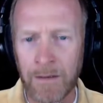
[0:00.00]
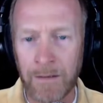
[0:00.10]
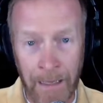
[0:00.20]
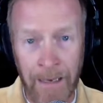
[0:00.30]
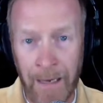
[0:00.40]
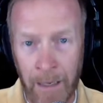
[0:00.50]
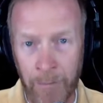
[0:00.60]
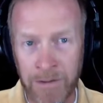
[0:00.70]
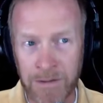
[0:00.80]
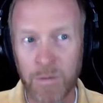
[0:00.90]
that
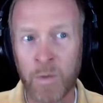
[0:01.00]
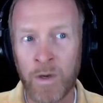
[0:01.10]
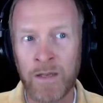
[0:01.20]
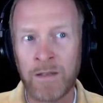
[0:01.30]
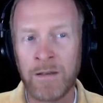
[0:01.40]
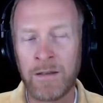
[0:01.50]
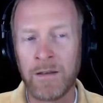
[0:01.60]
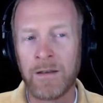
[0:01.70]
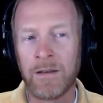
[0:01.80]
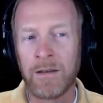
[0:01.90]
happens, when
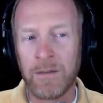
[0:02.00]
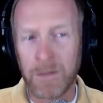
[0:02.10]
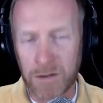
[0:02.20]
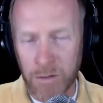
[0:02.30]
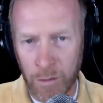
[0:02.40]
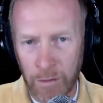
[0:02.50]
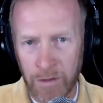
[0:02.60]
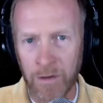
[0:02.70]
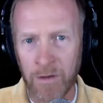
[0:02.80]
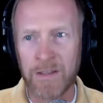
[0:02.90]
Yeshua
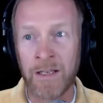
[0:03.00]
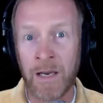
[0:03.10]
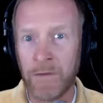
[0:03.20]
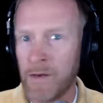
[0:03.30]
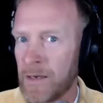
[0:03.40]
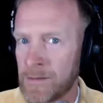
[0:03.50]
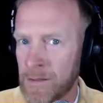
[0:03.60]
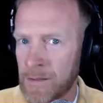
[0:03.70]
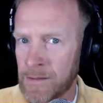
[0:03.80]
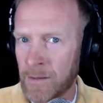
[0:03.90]
returns and every eye
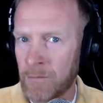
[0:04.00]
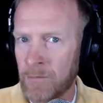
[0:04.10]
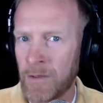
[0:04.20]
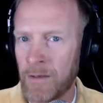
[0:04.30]
sees him,